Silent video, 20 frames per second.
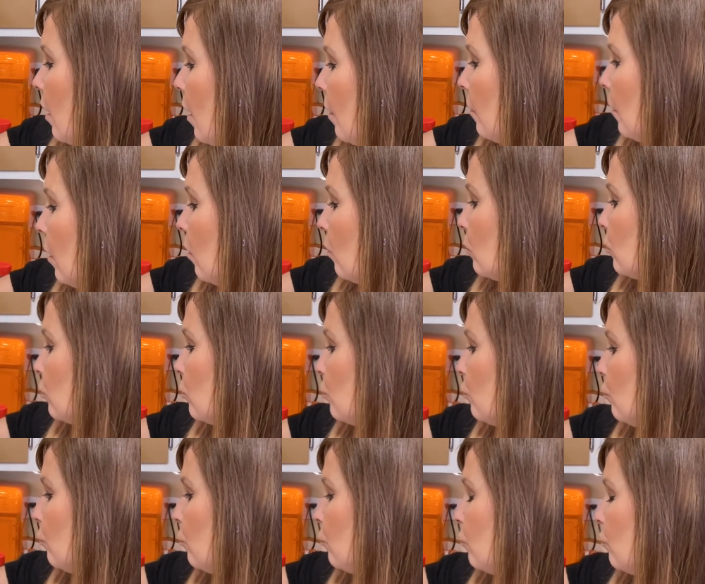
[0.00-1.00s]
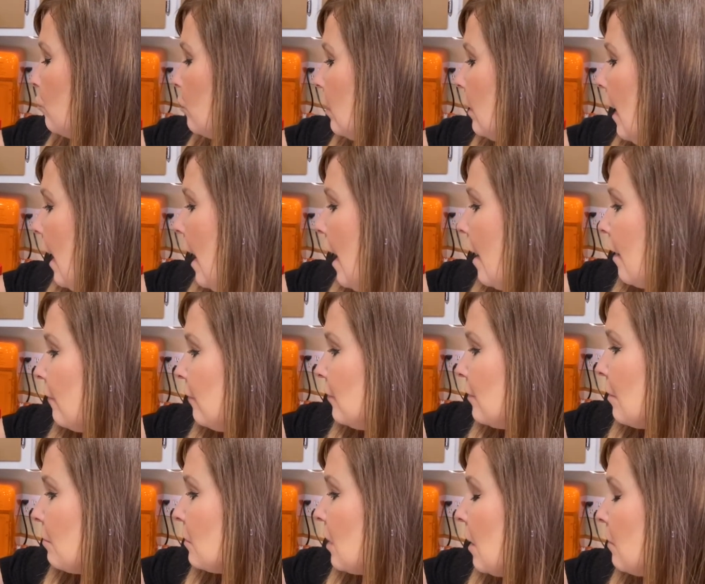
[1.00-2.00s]
about two and a half,
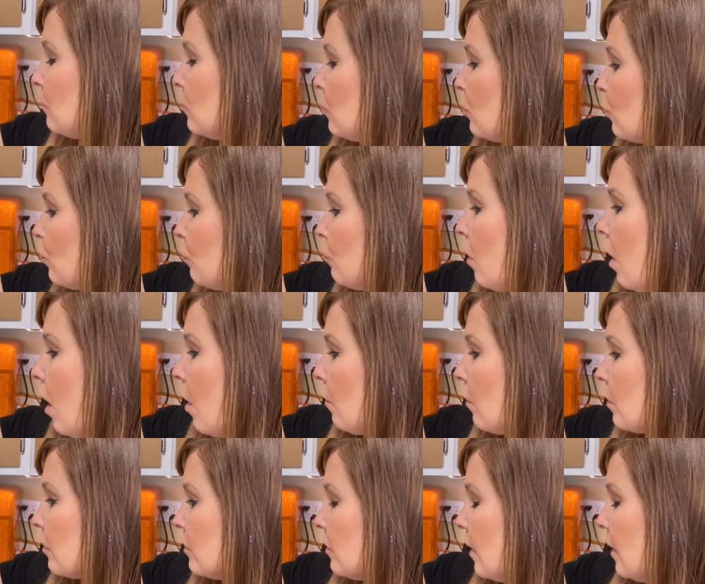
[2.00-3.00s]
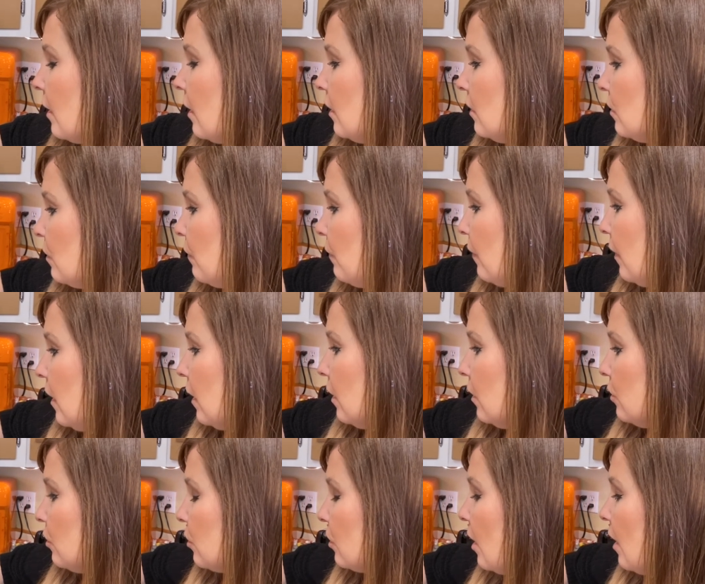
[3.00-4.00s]
sometimes two hours and it's
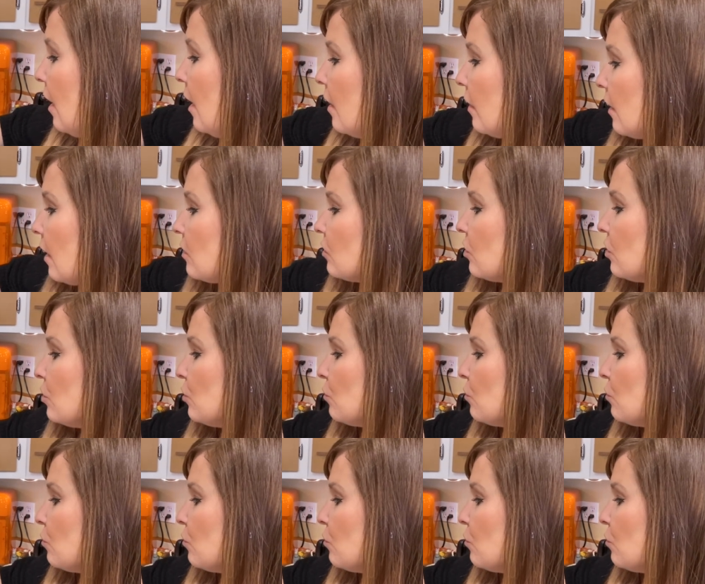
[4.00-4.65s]
finished. That's just